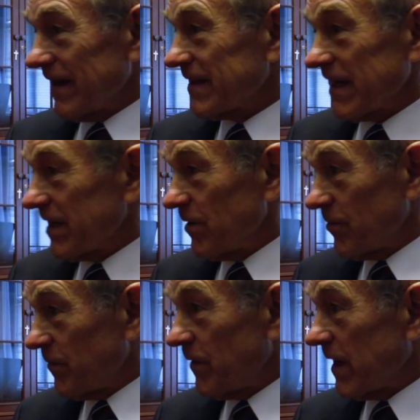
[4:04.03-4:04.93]
taking
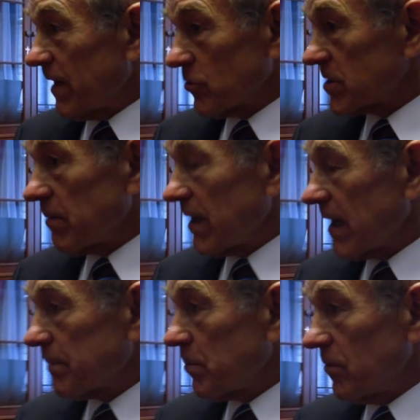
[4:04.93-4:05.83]
over the Fed or somebody
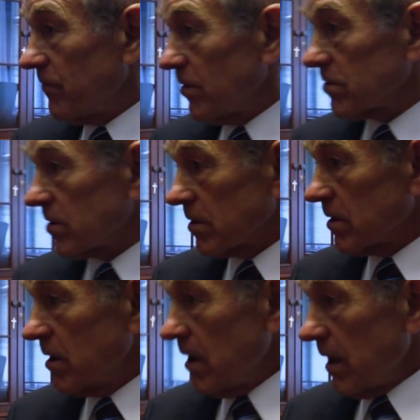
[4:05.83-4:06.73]
like Paul
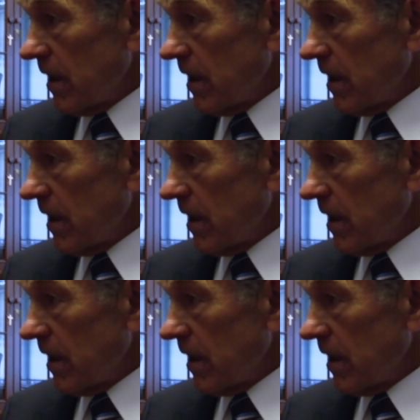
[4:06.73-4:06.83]
Volcker.